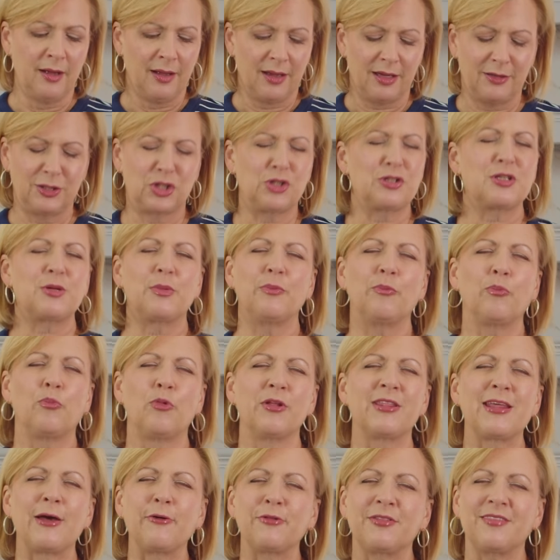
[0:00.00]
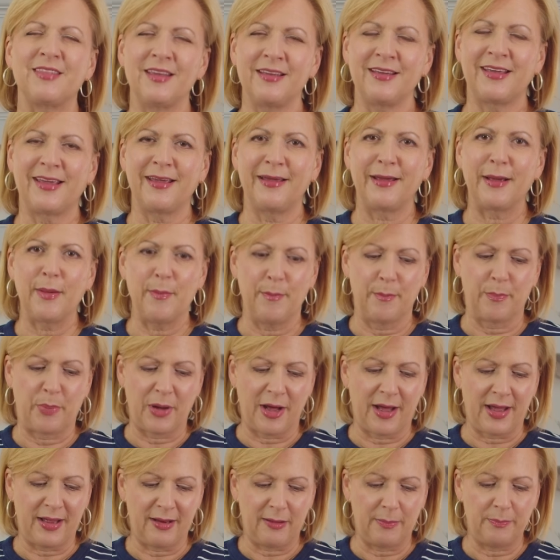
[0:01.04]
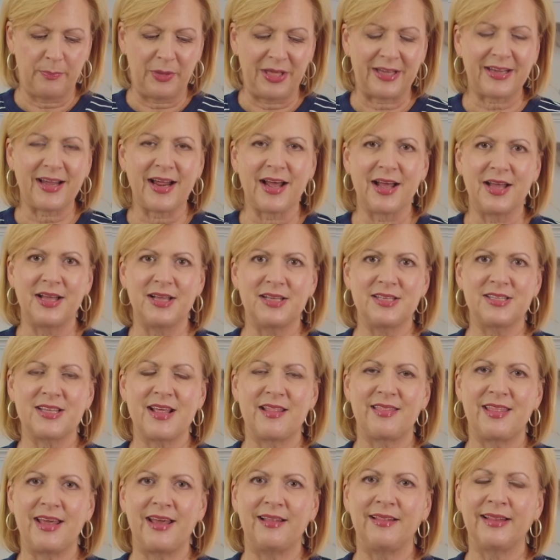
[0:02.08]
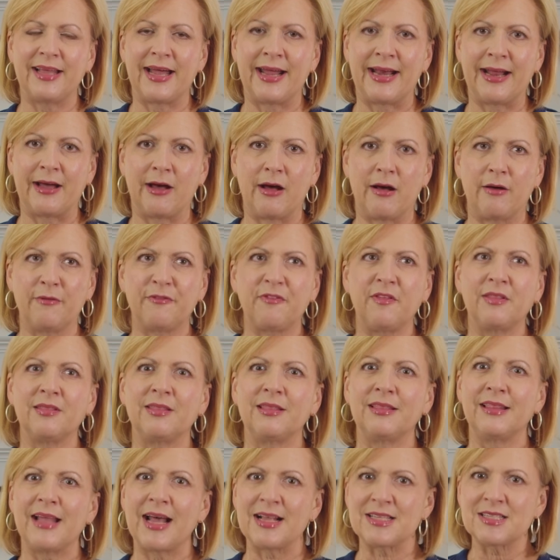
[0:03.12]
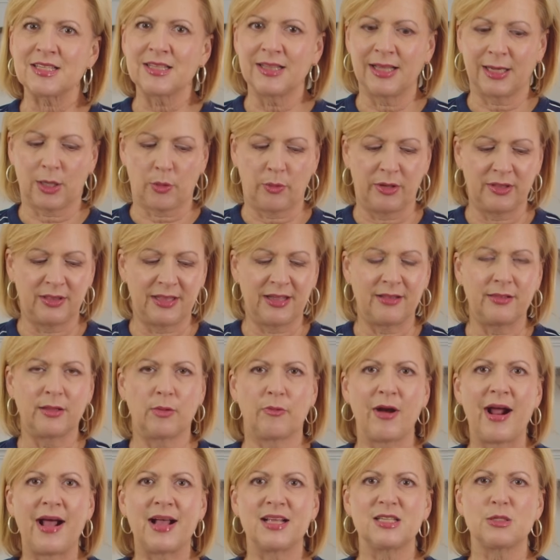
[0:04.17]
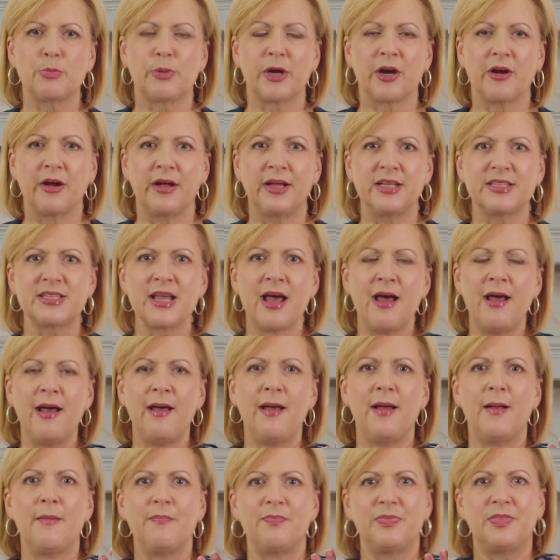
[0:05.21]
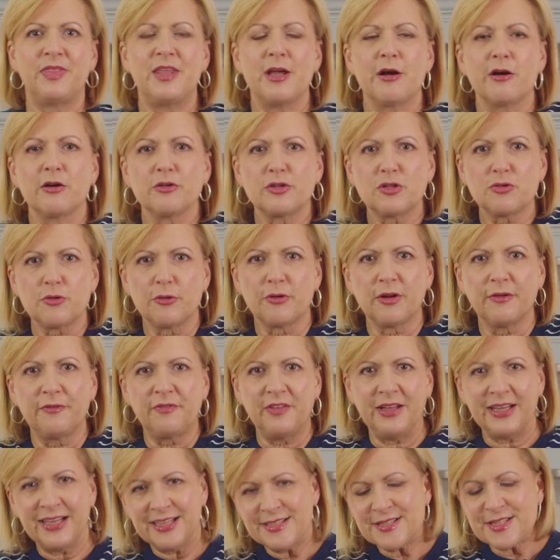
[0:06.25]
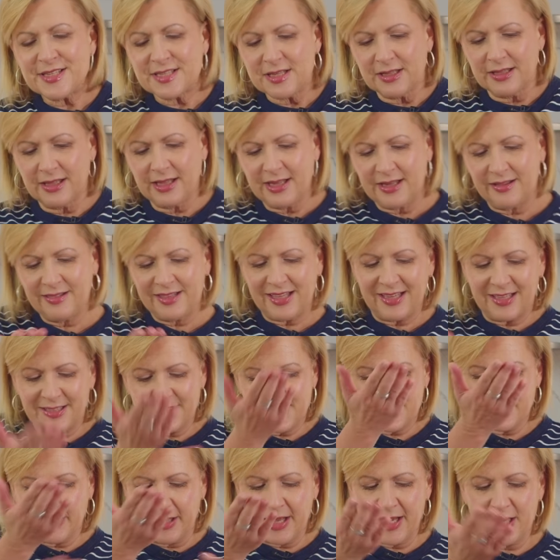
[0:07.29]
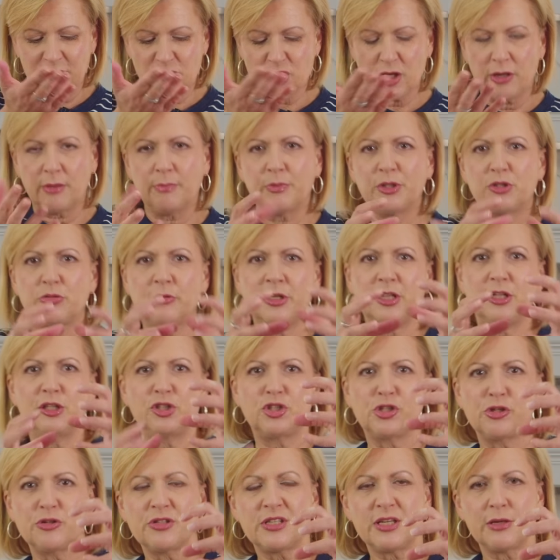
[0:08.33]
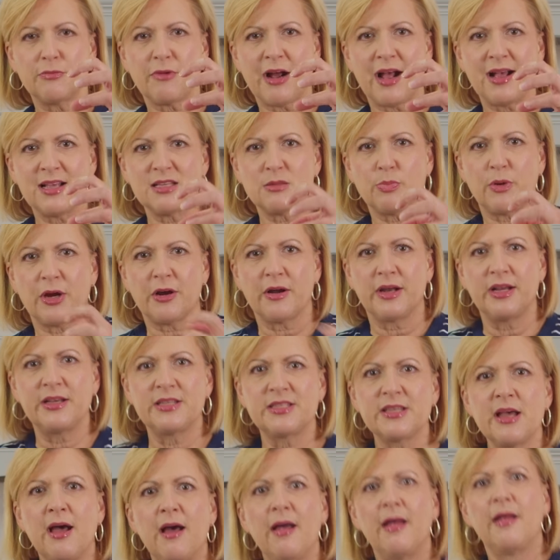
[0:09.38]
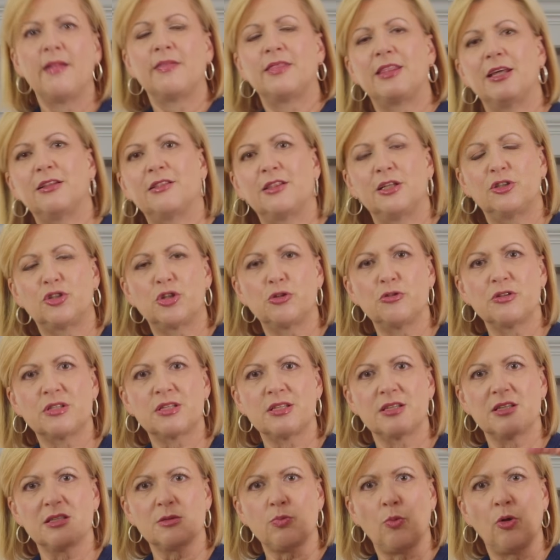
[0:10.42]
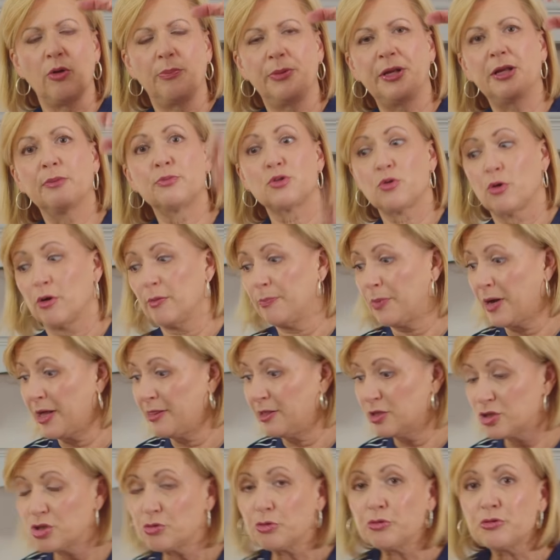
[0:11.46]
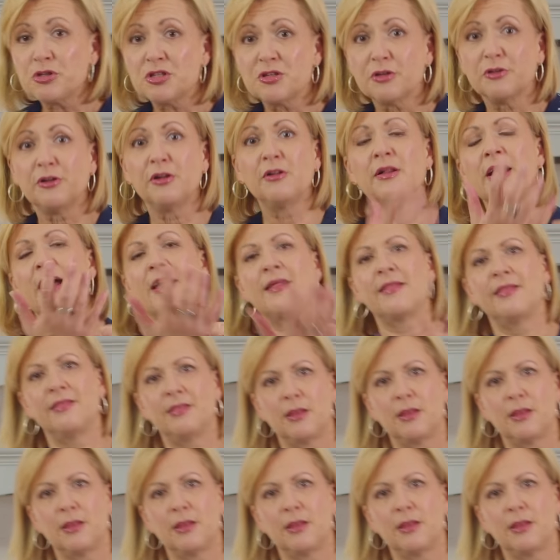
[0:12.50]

just without thinking, but because they let off less liquid than the raspberries, they're sort of the insulation between the juicy raspberries, that the juices will be absorbed by the streusel, and the